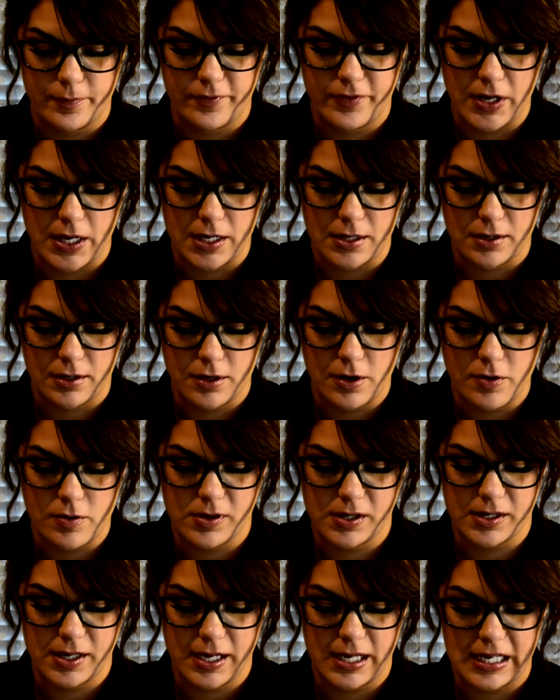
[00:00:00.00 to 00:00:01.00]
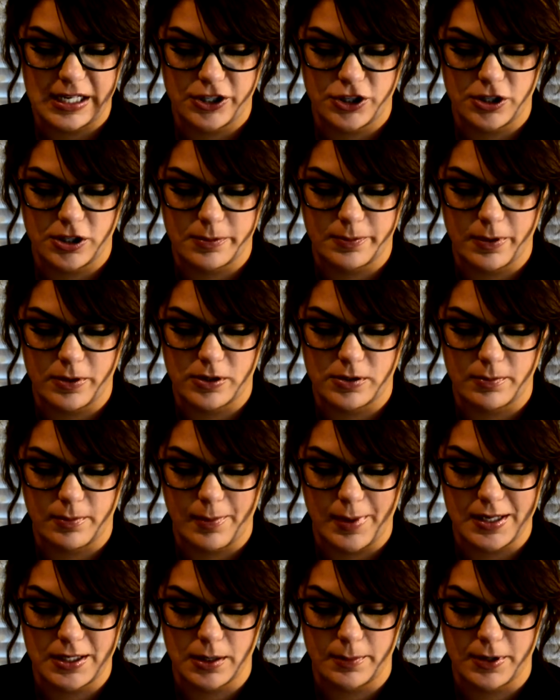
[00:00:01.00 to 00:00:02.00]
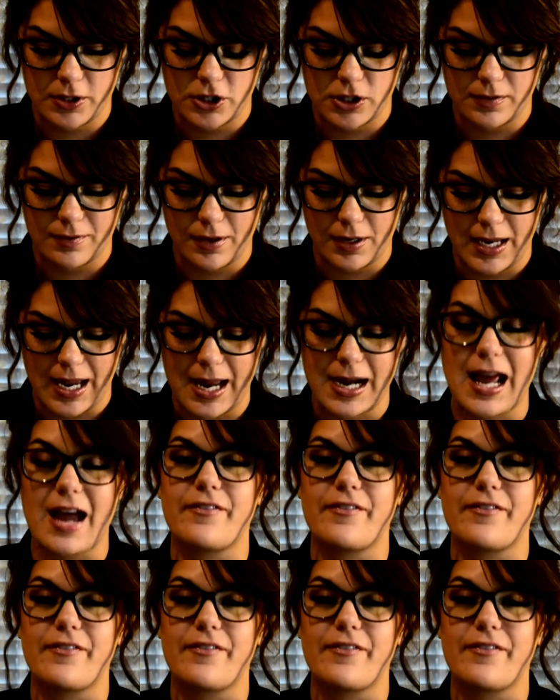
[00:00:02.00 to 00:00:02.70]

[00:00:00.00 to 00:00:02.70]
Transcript: Feed. Go on. I hear she just posted some amazing pictures of her cat